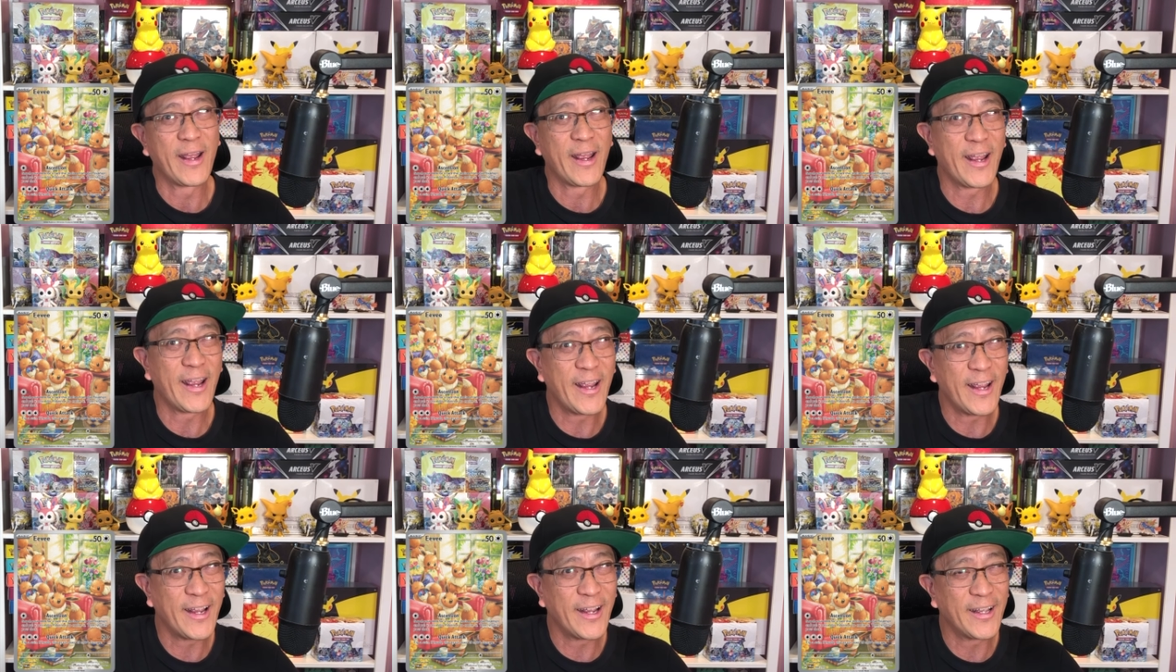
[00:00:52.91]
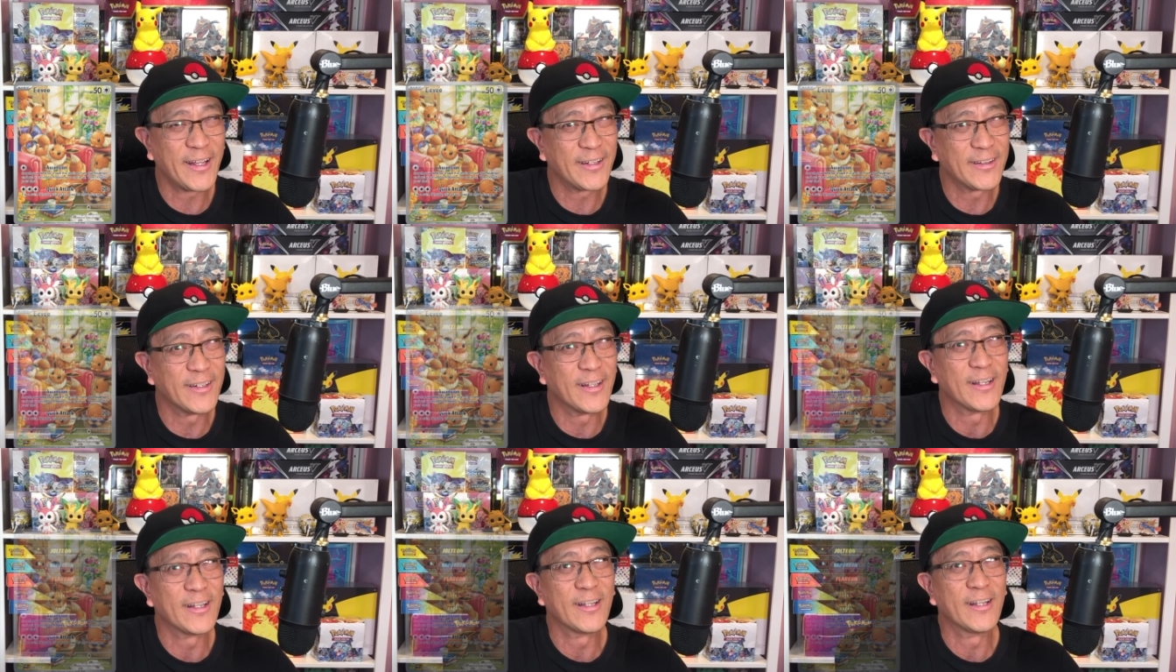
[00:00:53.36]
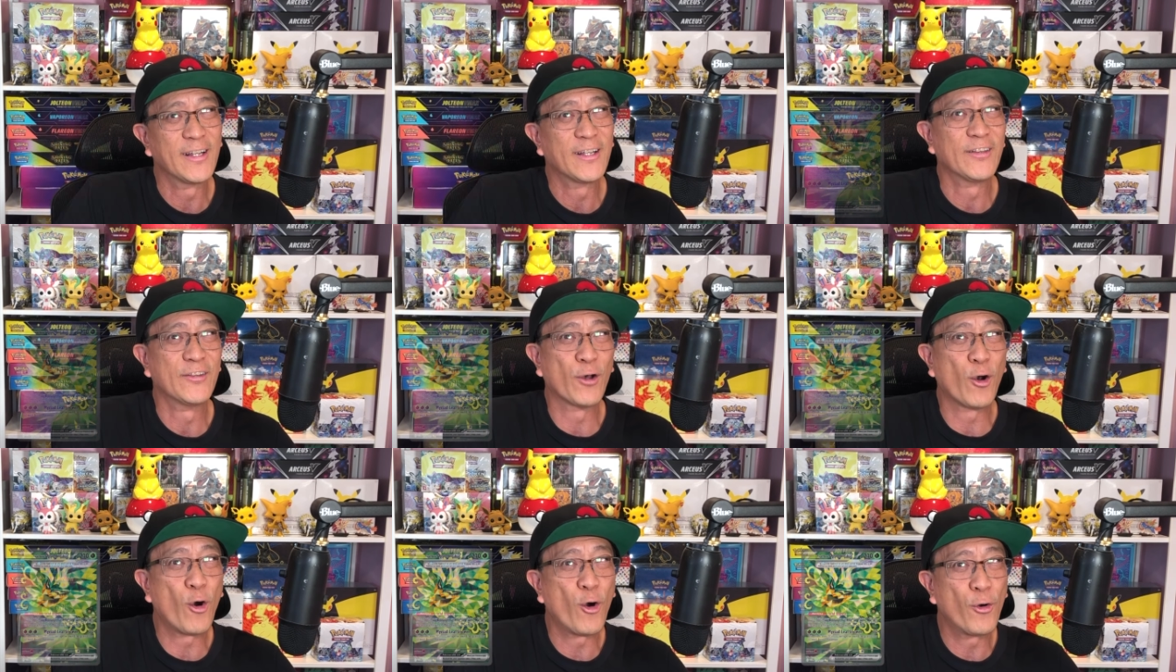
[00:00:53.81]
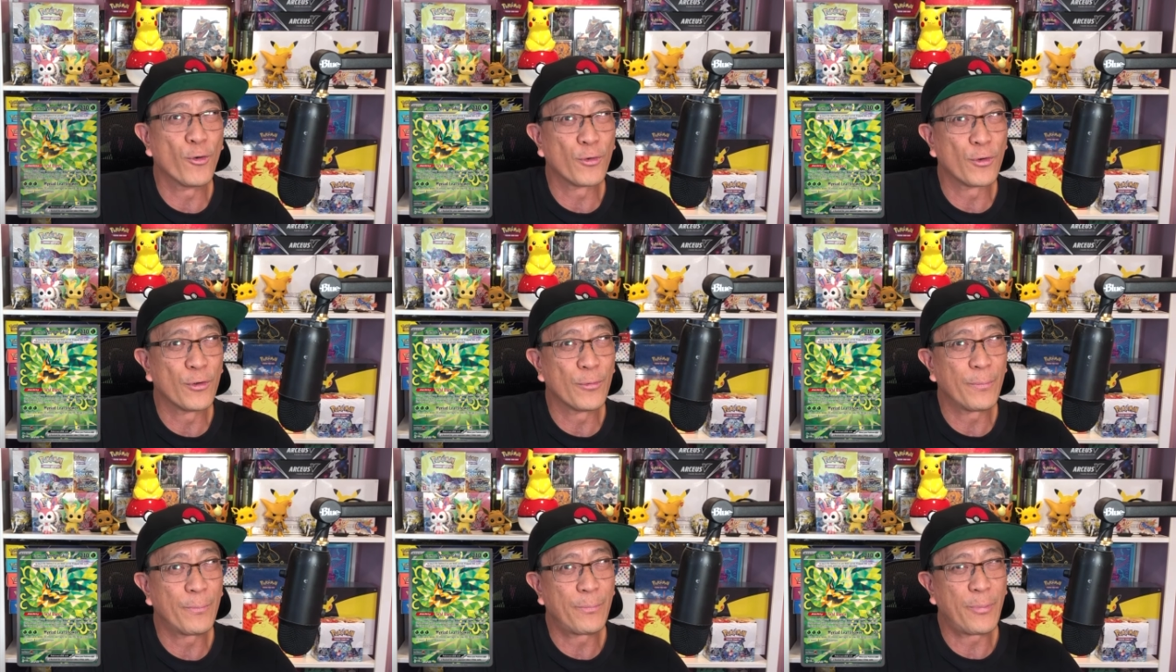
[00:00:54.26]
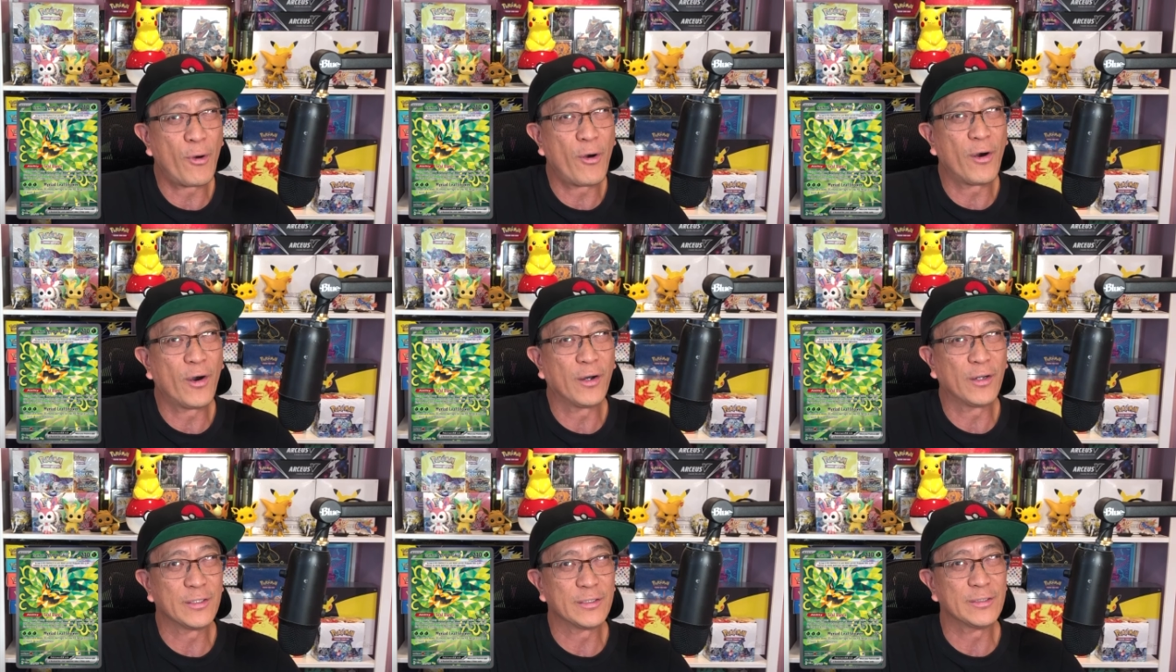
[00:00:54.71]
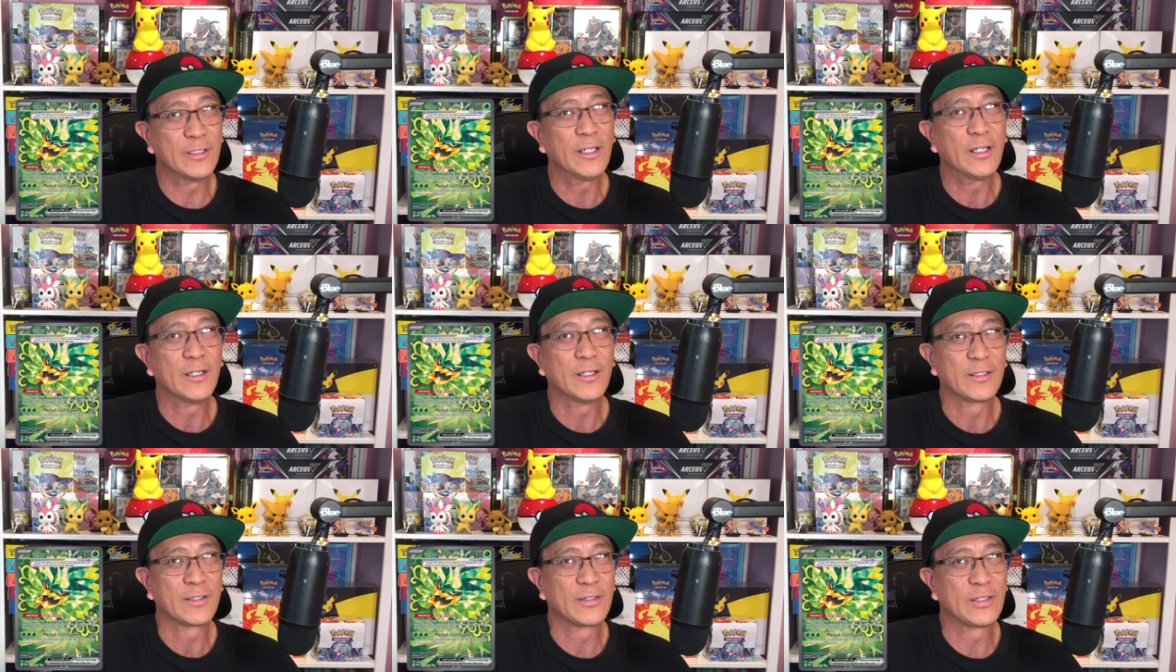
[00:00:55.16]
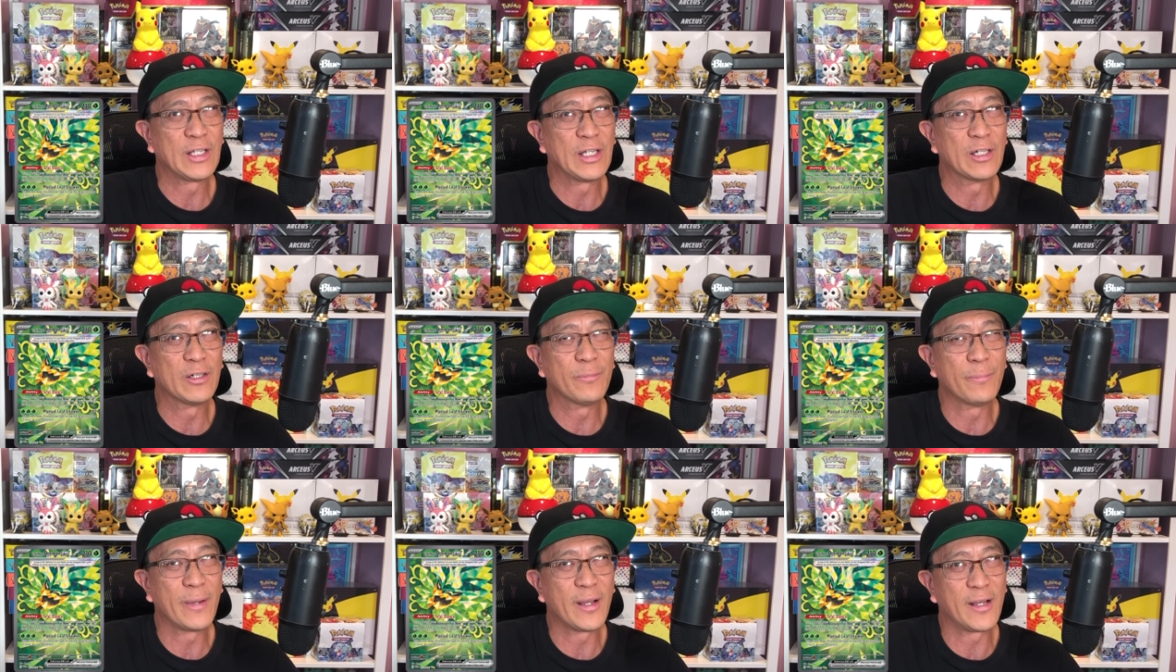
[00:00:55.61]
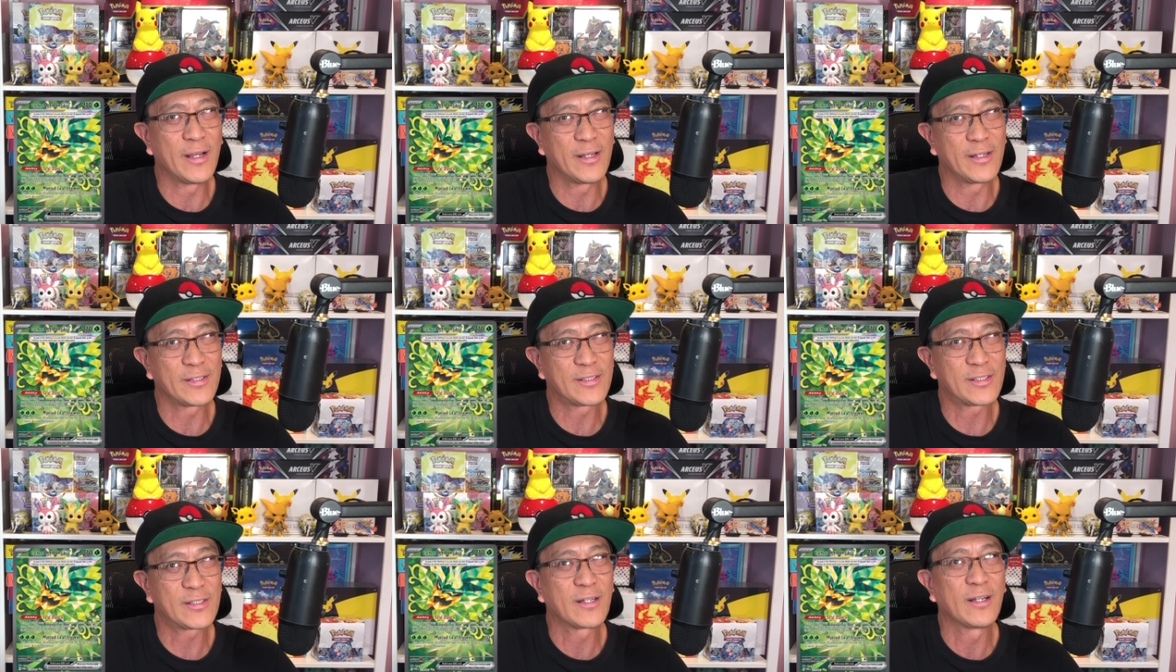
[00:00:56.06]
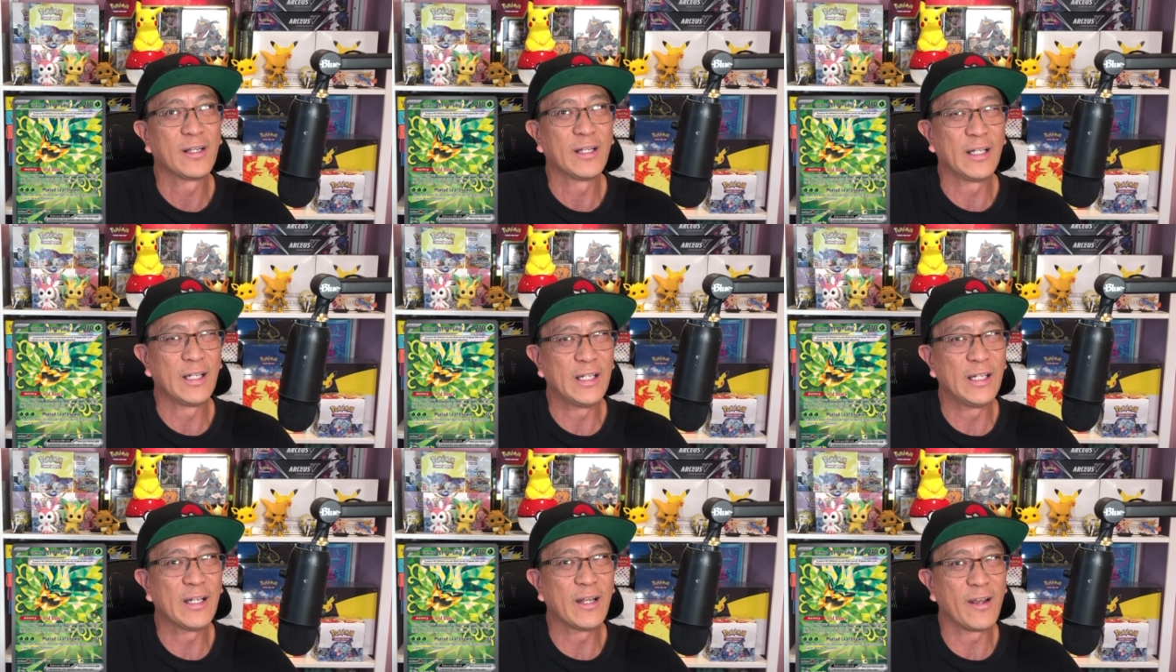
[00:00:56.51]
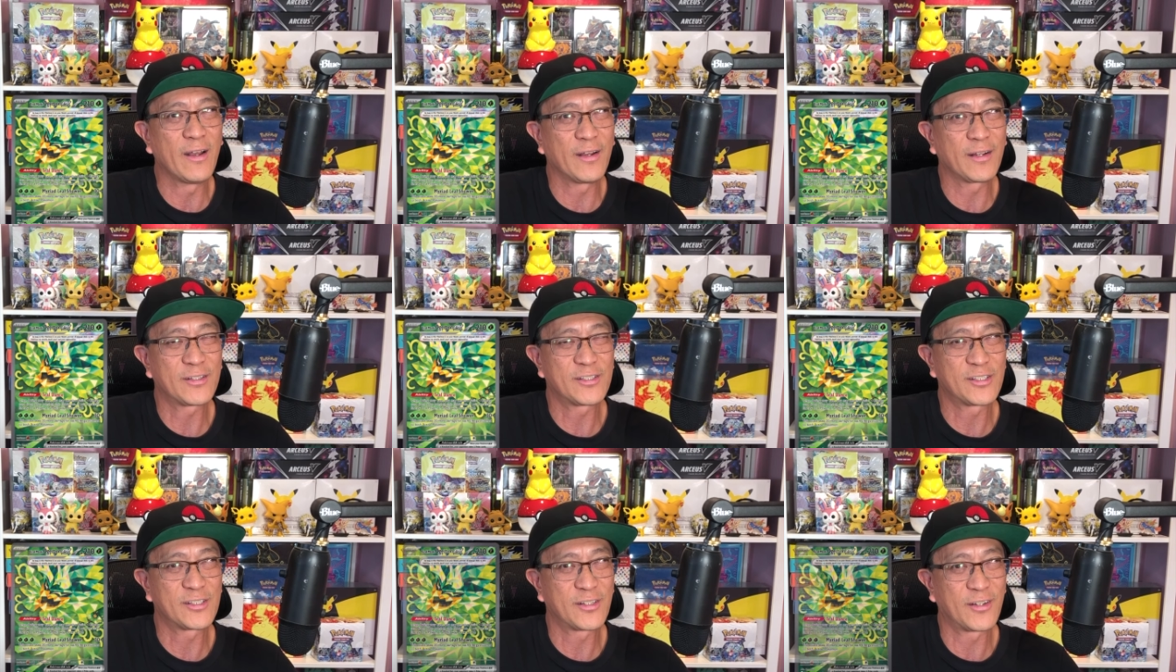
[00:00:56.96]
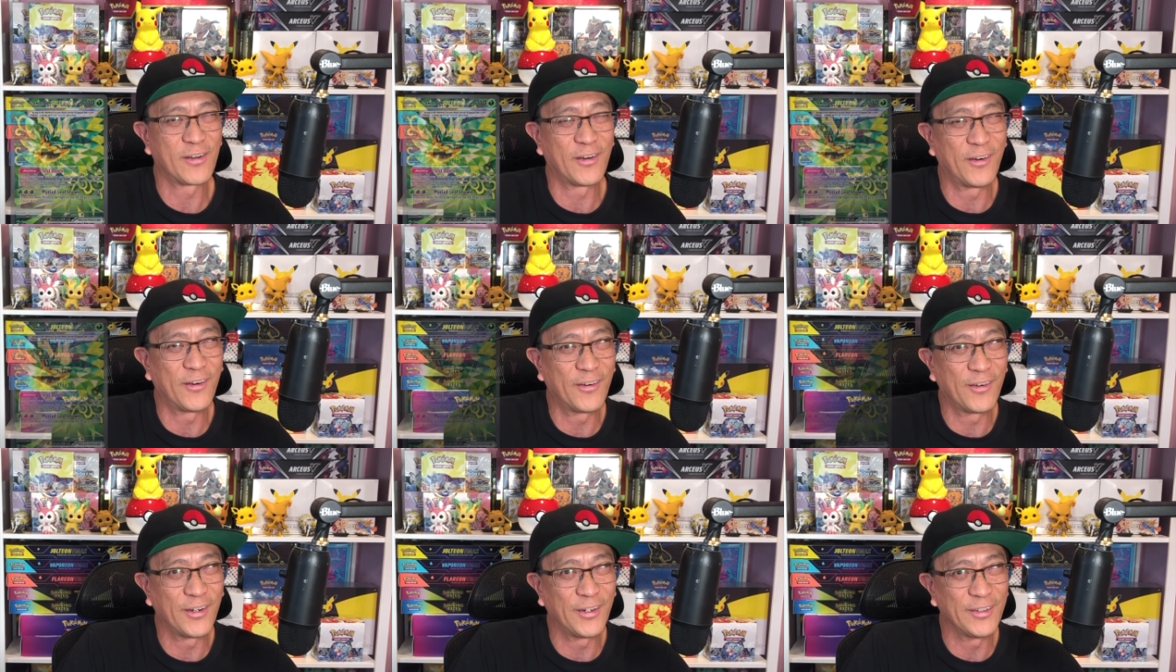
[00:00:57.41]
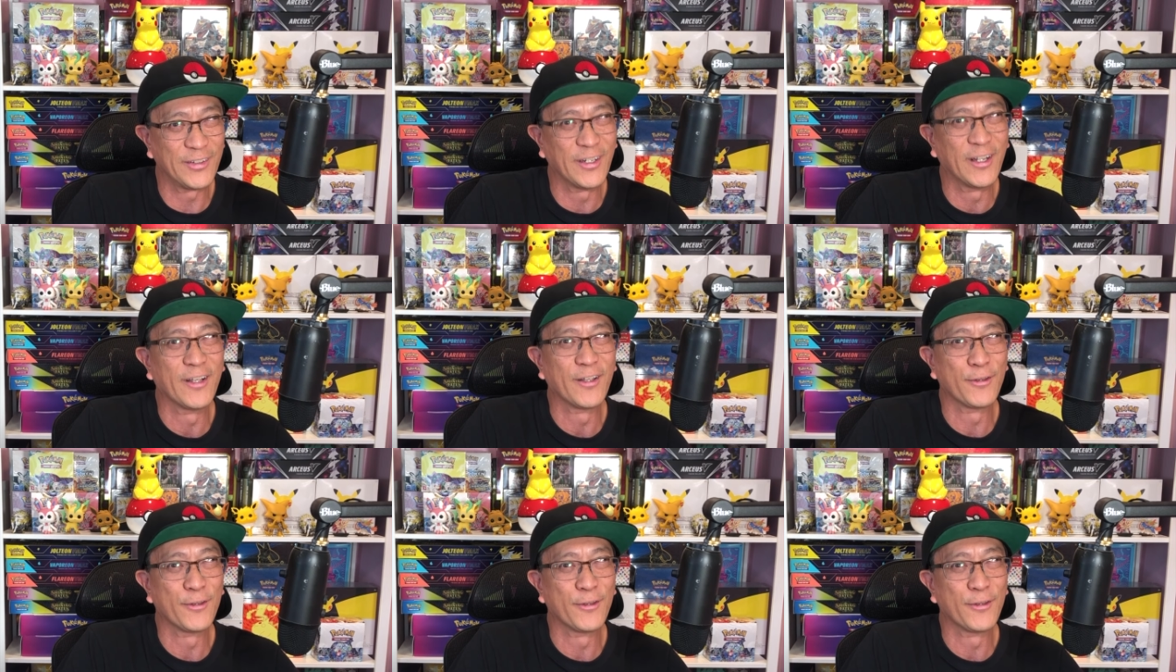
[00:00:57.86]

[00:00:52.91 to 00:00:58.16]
and the Ogre Pawn, Teal Mask, EX card.